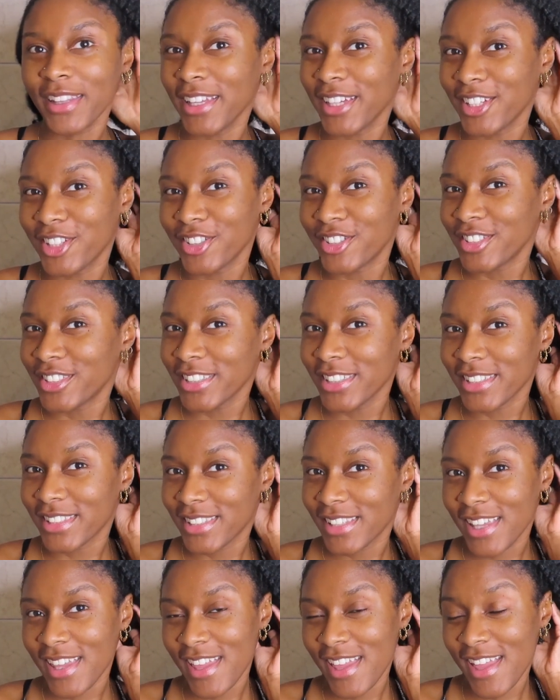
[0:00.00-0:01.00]
Like you're
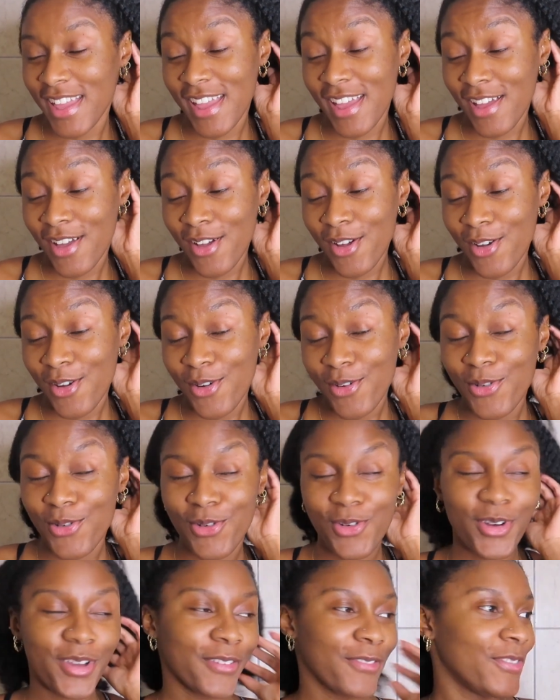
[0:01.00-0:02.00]
just,
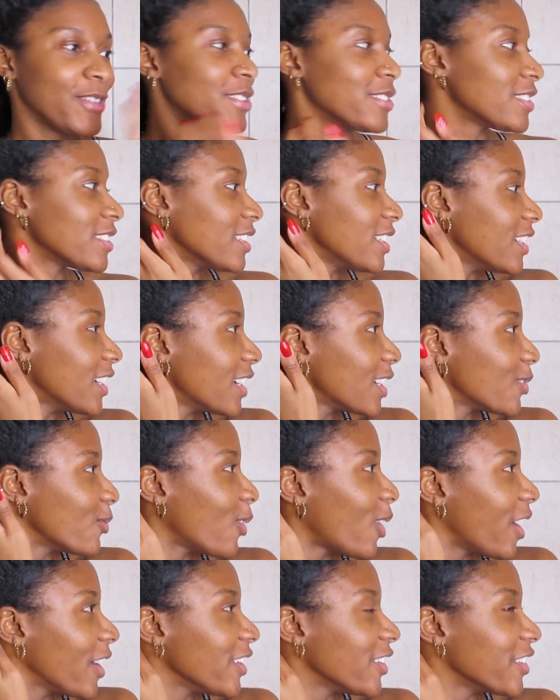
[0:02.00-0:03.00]
ooh, it feels good
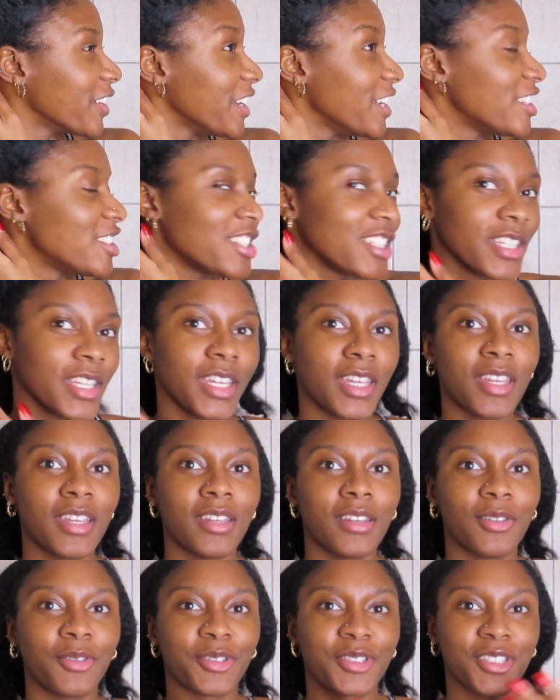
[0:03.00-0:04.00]
while you're itching
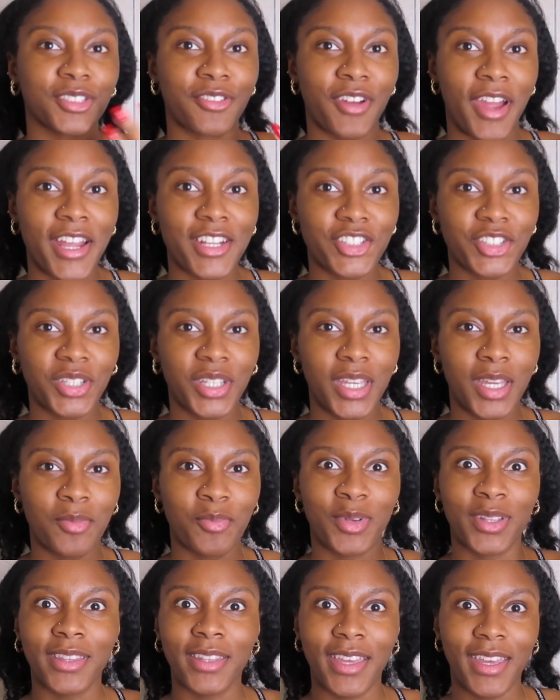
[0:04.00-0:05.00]
it or scratching
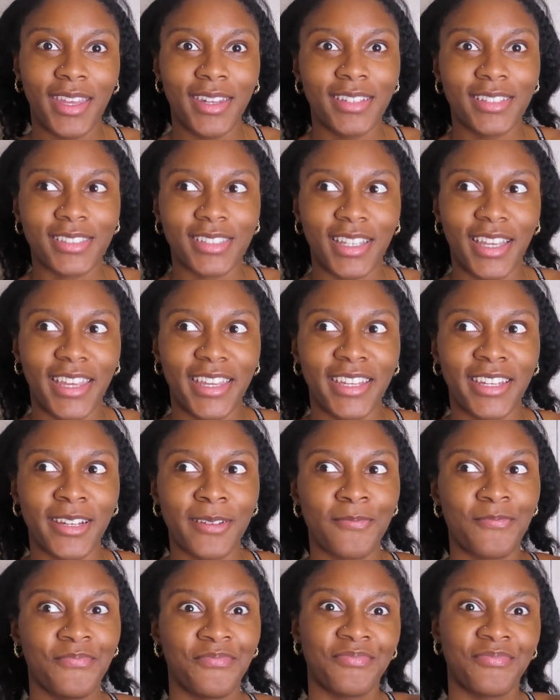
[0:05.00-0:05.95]
it, but then it's like,